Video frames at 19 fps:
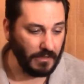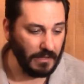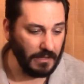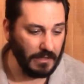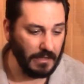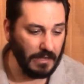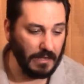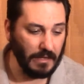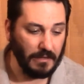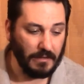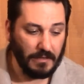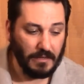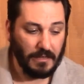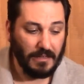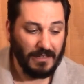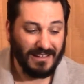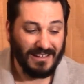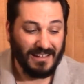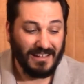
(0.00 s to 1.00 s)

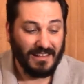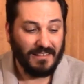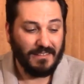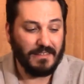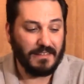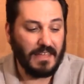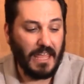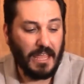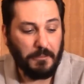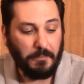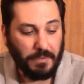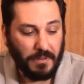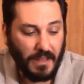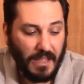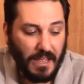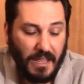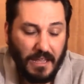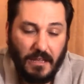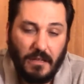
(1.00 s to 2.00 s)
The
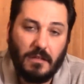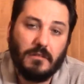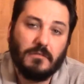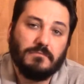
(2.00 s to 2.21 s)
gameplay,